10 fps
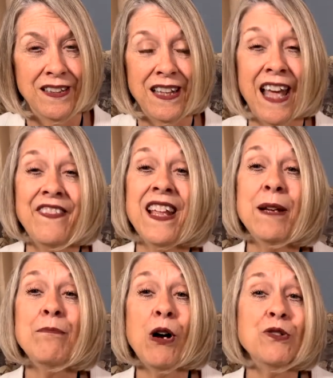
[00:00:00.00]
and then
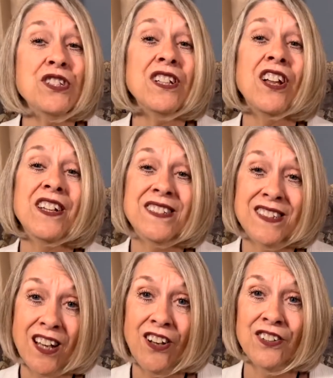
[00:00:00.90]
emotional
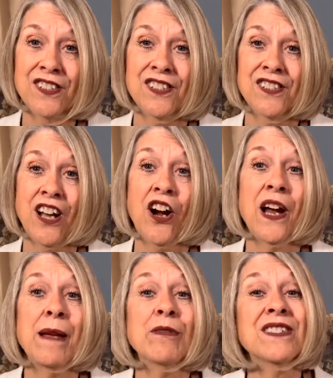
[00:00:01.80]
adults are
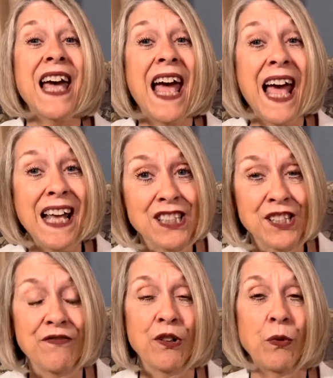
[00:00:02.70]
able to ask
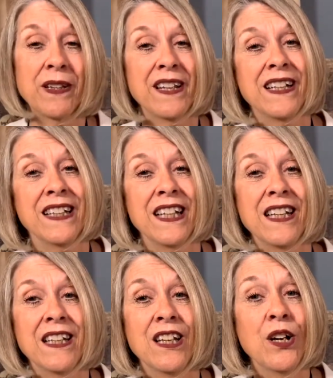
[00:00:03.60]
for what they
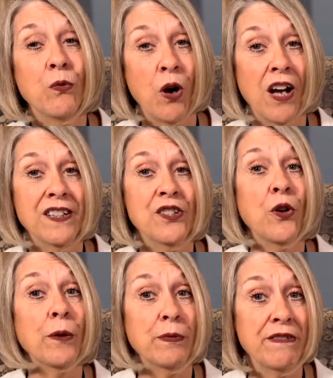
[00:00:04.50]
need, want,
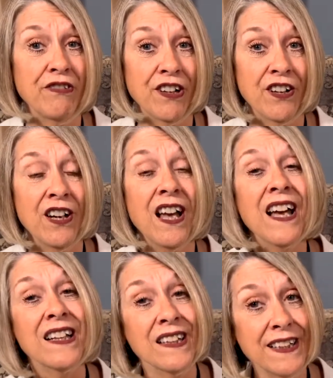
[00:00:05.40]
or prefer
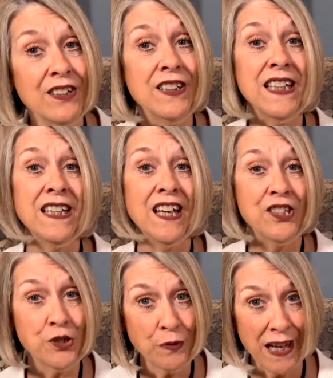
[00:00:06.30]
clearly,
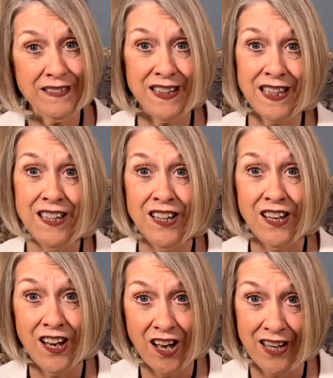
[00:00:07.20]
directly,
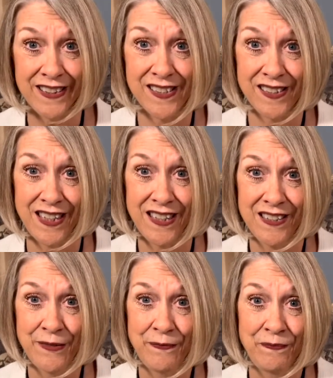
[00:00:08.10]
honestly.
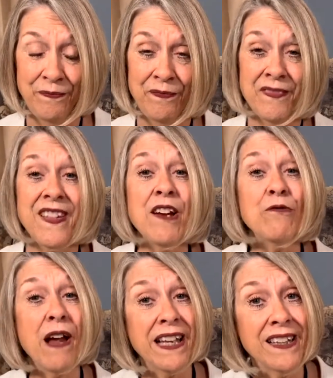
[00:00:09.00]
They
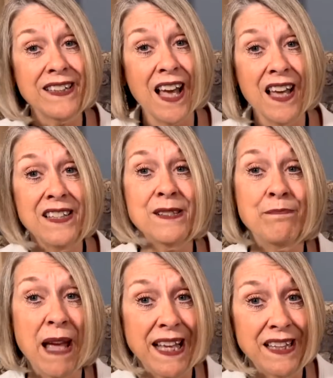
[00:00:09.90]
recognize,
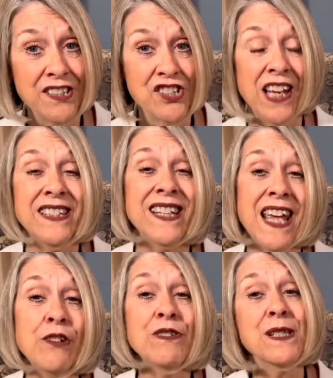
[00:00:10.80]
manage, and
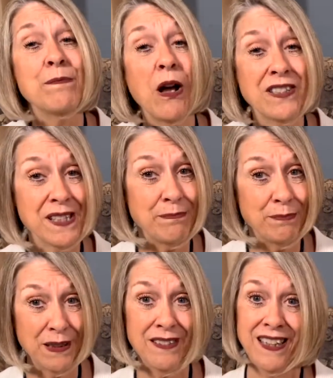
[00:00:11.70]
take
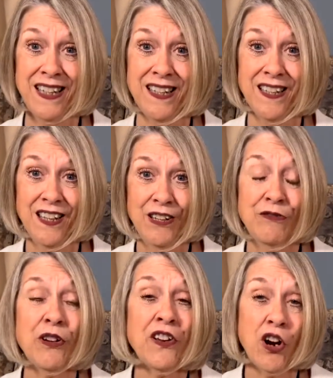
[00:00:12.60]
responsibility
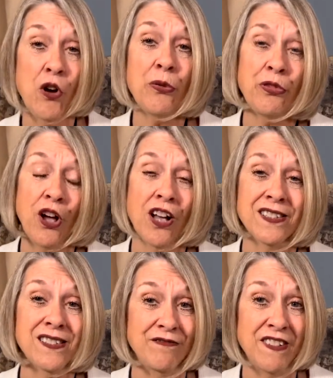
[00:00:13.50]
for their own thoughts
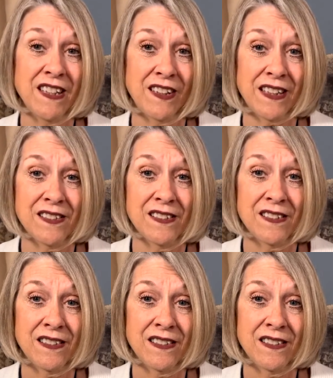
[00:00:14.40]
and feelings.